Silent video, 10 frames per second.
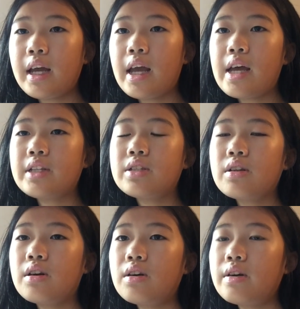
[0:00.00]
And
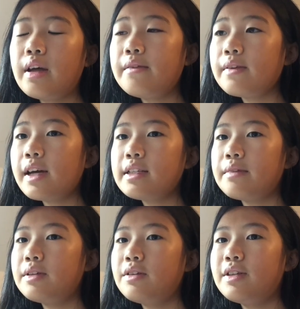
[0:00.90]
so if you guys
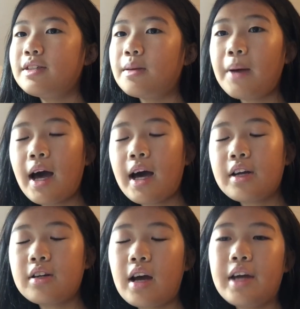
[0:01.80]
haven't noticed the
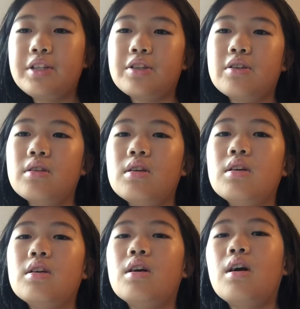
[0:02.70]
pattern, I do
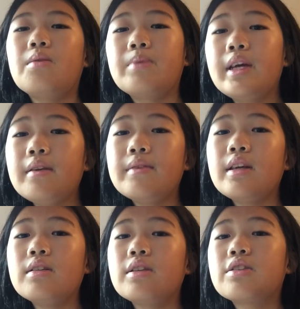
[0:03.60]
a reading
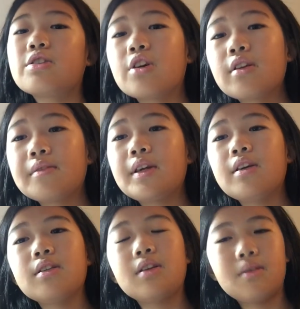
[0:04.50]
video, then a journaling
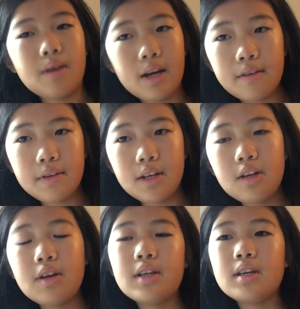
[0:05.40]
video, then a writing
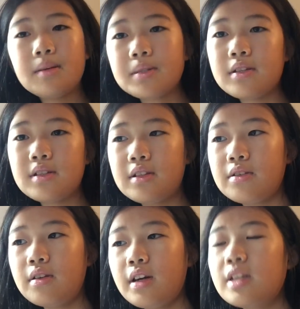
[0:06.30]
video, and it keeps continuing
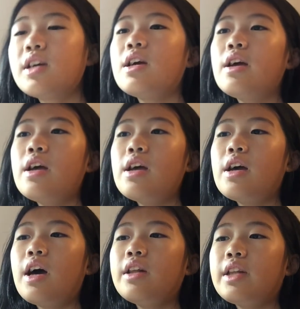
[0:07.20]
on
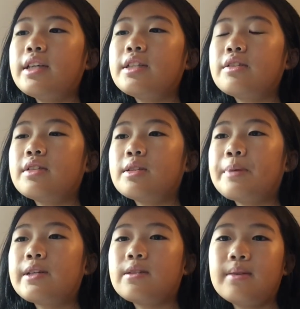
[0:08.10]
unless there's a
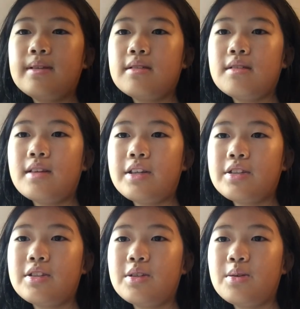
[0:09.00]
special reason and I
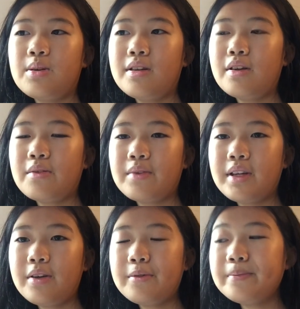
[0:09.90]
just do another video.